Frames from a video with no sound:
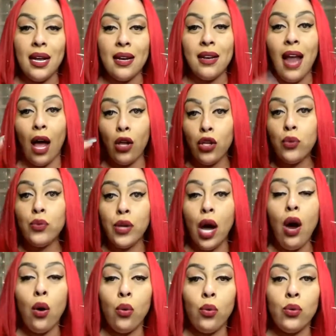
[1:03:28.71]
Now you
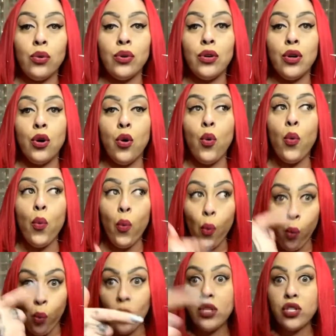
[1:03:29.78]
know
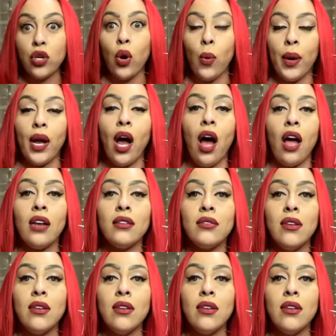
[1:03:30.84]
what's going on.